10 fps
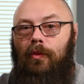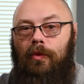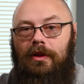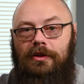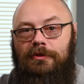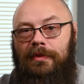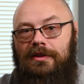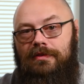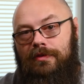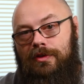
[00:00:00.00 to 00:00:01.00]
what looks
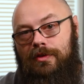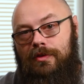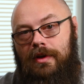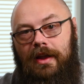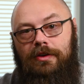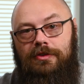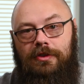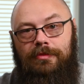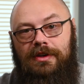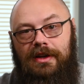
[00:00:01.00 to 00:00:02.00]
best for you and your
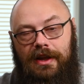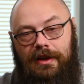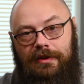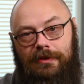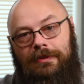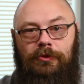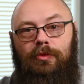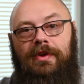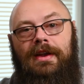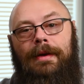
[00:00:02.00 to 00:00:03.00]
subject at hand.
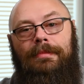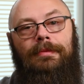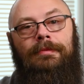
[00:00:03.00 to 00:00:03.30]
So recap.